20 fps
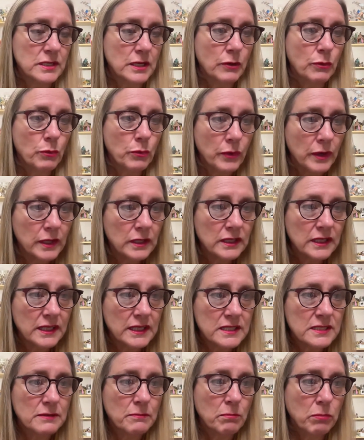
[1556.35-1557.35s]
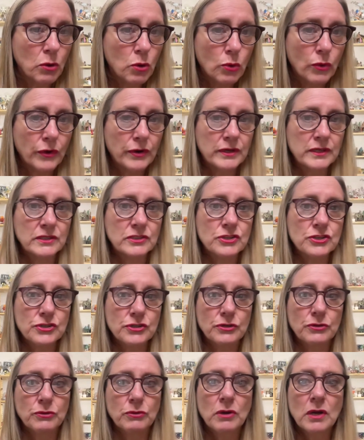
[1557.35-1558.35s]
it really is important
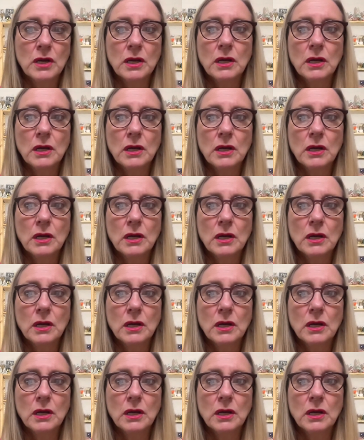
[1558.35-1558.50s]
to